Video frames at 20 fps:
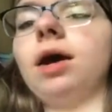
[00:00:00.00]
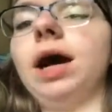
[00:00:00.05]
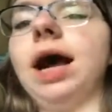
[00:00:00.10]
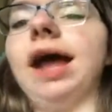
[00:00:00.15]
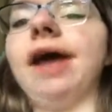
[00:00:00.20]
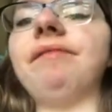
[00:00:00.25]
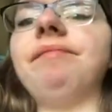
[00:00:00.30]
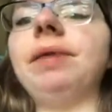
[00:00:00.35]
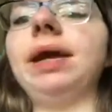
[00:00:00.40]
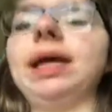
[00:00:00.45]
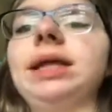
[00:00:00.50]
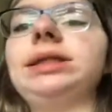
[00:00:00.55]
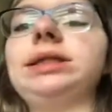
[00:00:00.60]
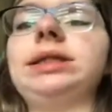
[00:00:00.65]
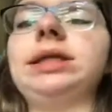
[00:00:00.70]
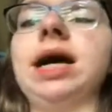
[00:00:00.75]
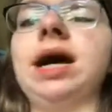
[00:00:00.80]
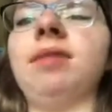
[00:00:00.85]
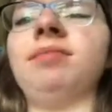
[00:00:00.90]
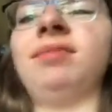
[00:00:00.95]
I have made
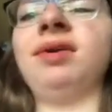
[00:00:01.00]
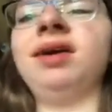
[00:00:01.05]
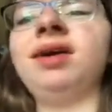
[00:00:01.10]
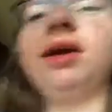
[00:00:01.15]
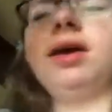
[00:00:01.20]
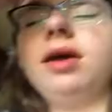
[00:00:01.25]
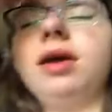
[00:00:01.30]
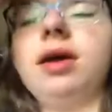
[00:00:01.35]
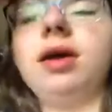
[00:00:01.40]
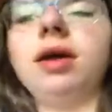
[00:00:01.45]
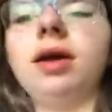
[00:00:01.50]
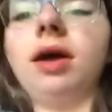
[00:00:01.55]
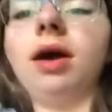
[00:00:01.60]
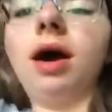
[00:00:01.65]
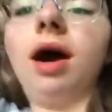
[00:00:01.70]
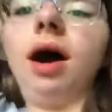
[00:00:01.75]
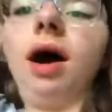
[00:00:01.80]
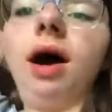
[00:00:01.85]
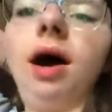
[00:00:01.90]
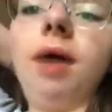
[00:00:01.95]
some
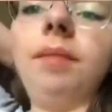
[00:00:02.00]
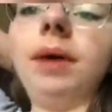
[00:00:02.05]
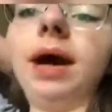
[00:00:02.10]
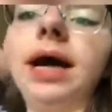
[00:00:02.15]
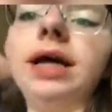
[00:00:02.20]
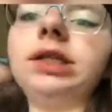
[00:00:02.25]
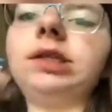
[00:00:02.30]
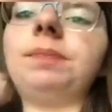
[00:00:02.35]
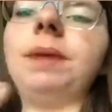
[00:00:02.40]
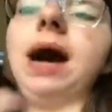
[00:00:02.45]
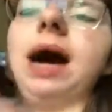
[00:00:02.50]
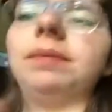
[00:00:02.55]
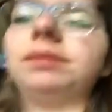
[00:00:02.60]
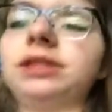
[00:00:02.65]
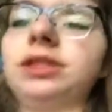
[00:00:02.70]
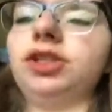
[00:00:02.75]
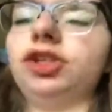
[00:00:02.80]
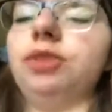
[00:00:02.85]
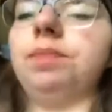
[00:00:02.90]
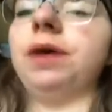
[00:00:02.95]
um, ice pops.